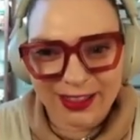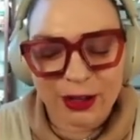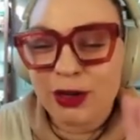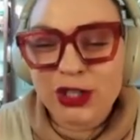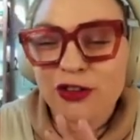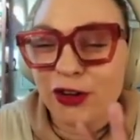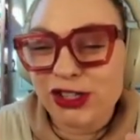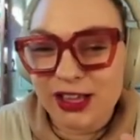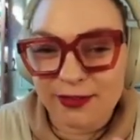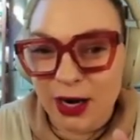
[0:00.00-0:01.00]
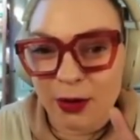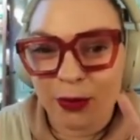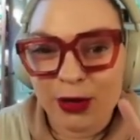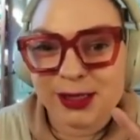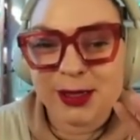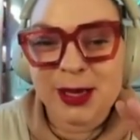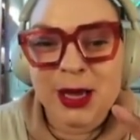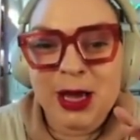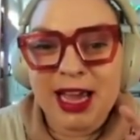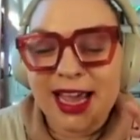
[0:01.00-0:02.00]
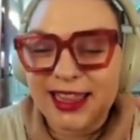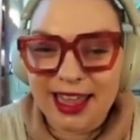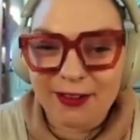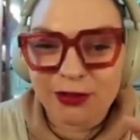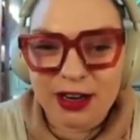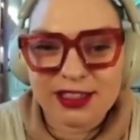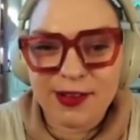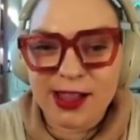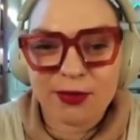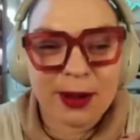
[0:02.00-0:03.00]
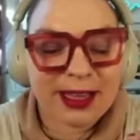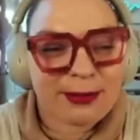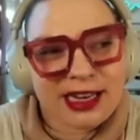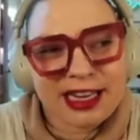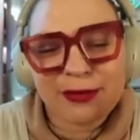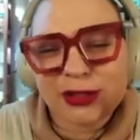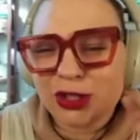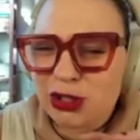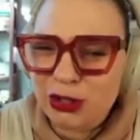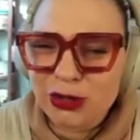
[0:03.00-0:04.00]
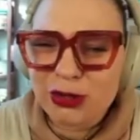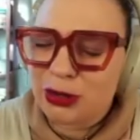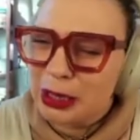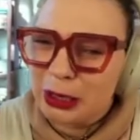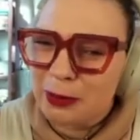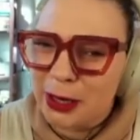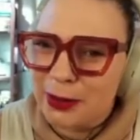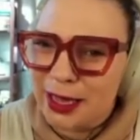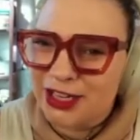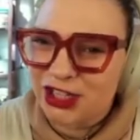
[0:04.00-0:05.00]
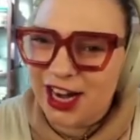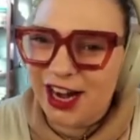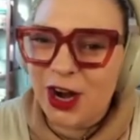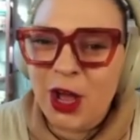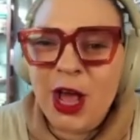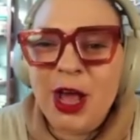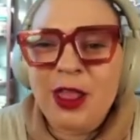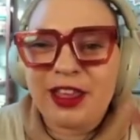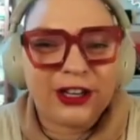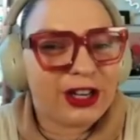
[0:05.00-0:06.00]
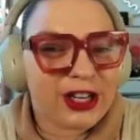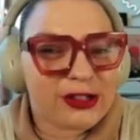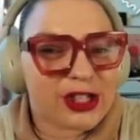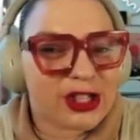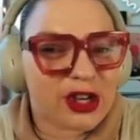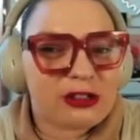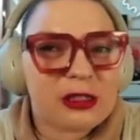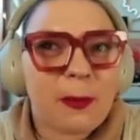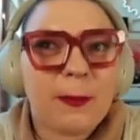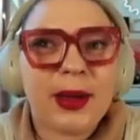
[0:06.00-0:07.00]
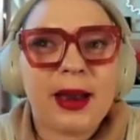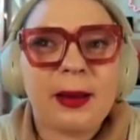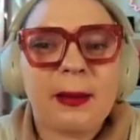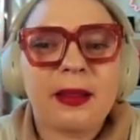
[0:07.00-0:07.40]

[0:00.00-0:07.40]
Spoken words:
The original first laugh track was a laugh track developed from a comedian that was too a little bit on the edge to air. They couldn't use the jokes, but